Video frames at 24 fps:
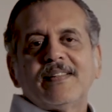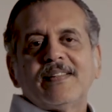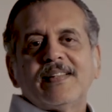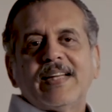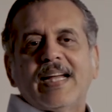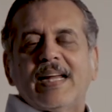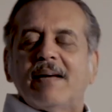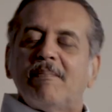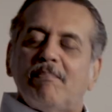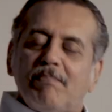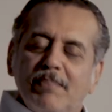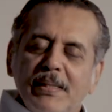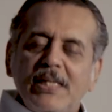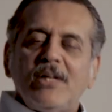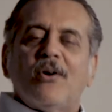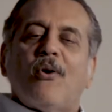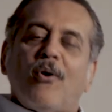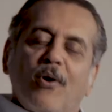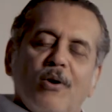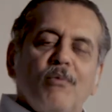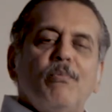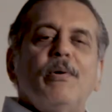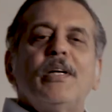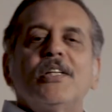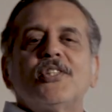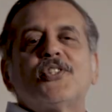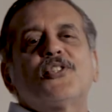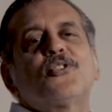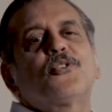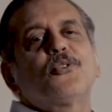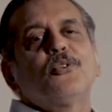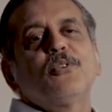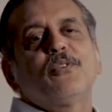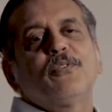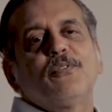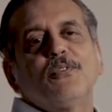and be always
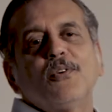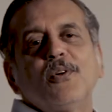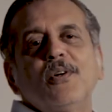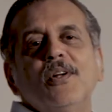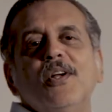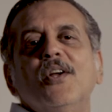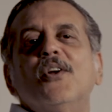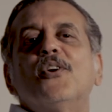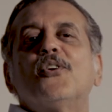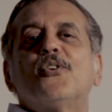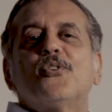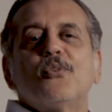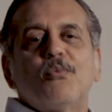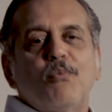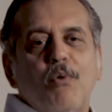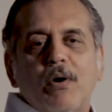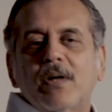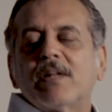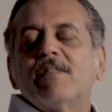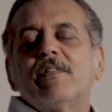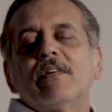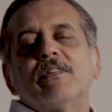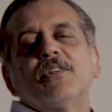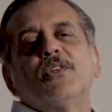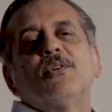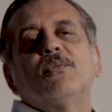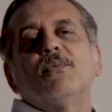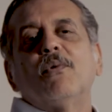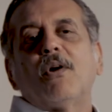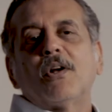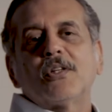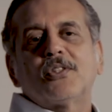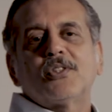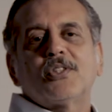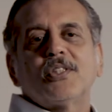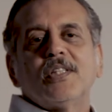truthful to whatever you
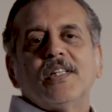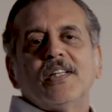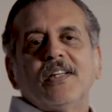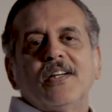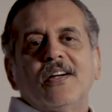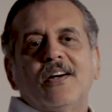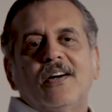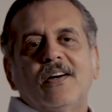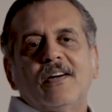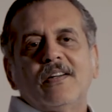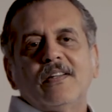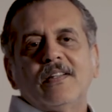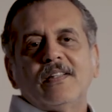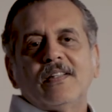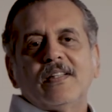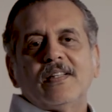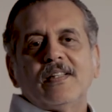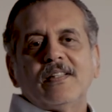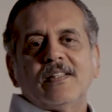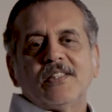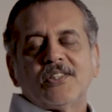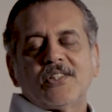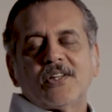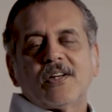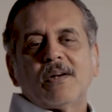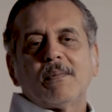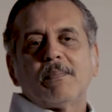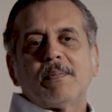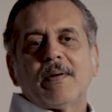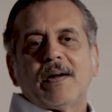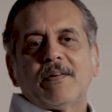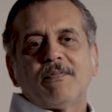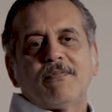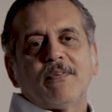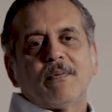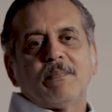watch on a digital
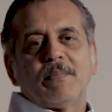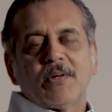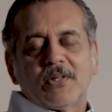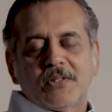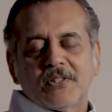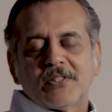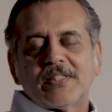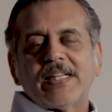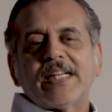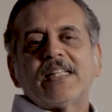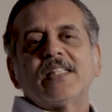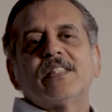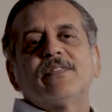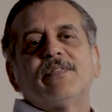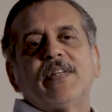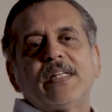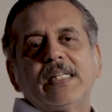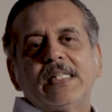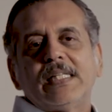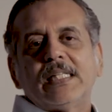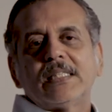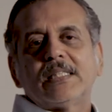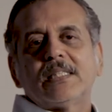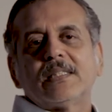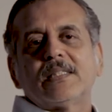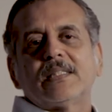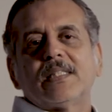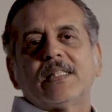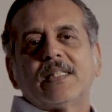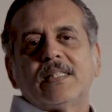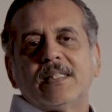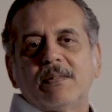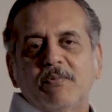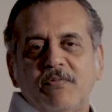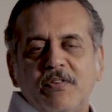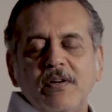platform, because that is very
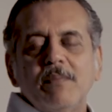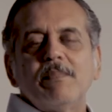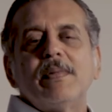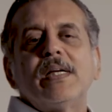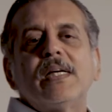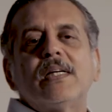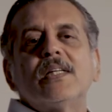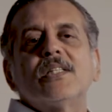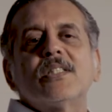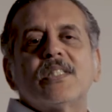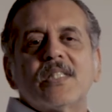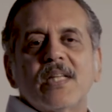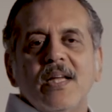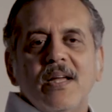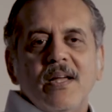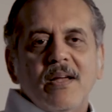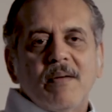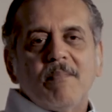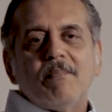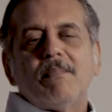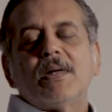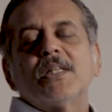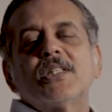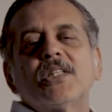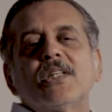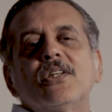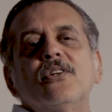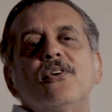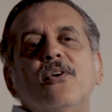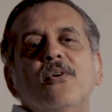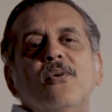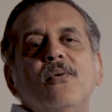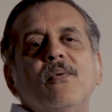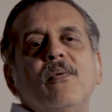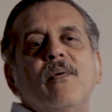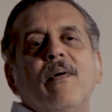necessary. The filmmakers must
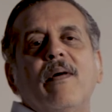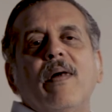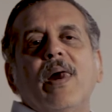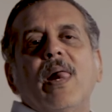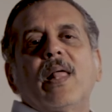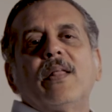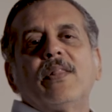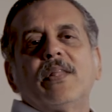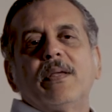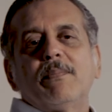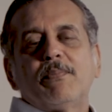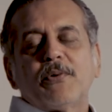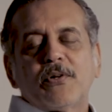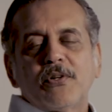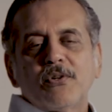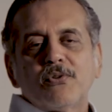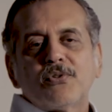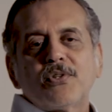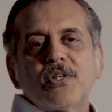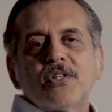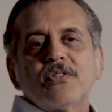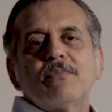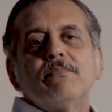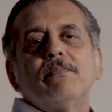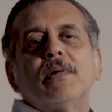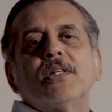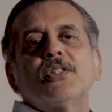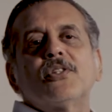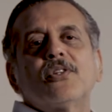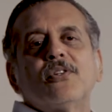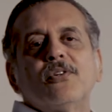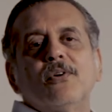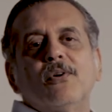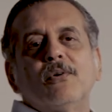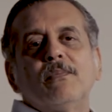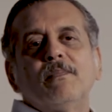know, the producers
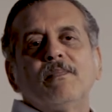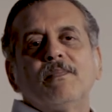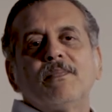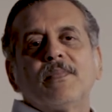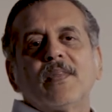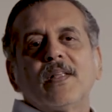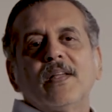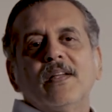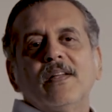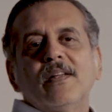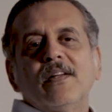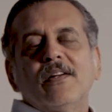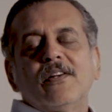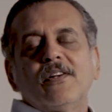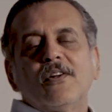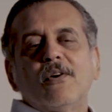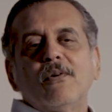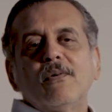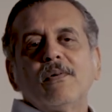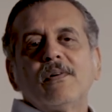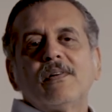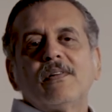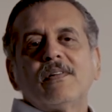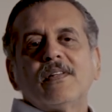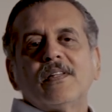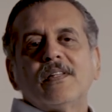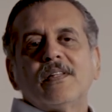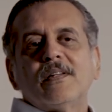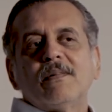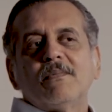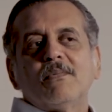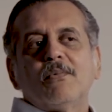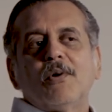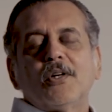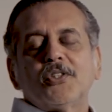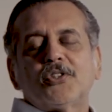must know. Don't
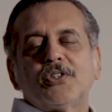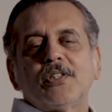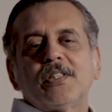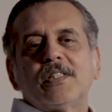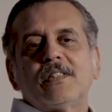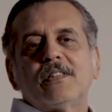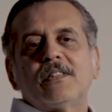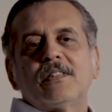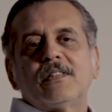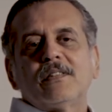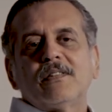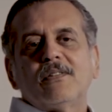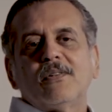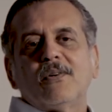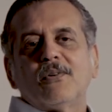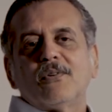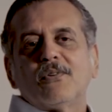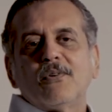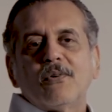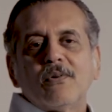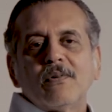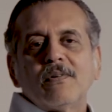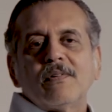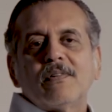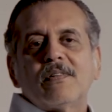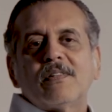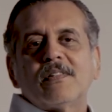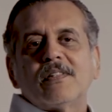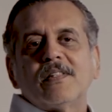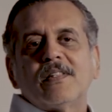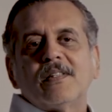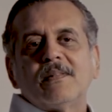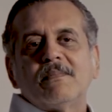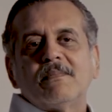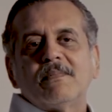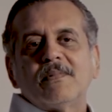uh, watch it or don't
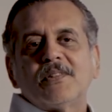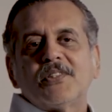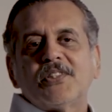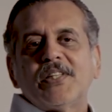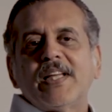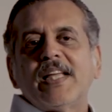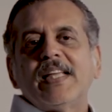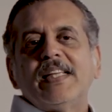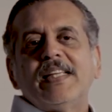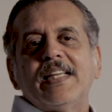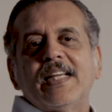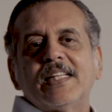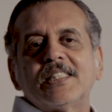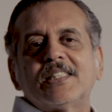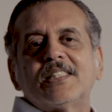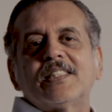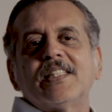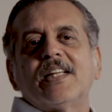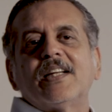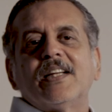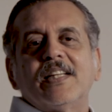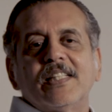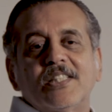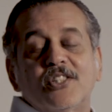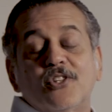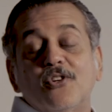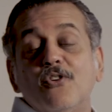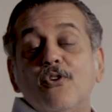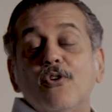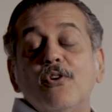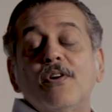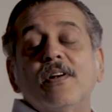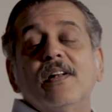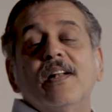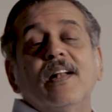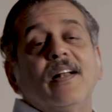uh, say yes and it's
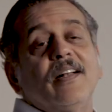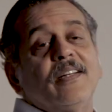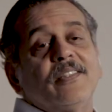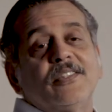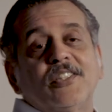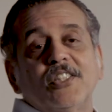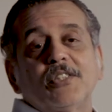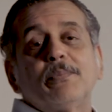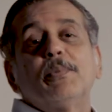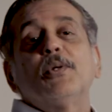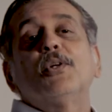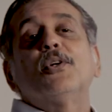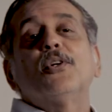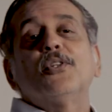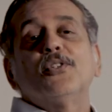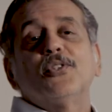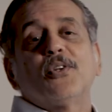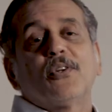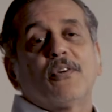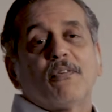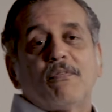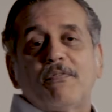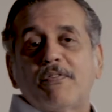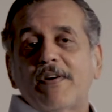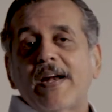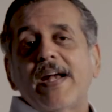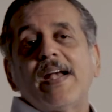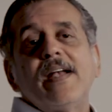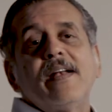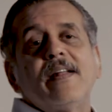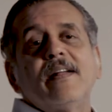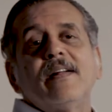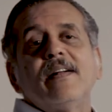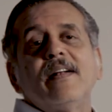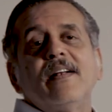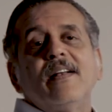good just because you're a
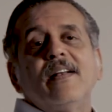friend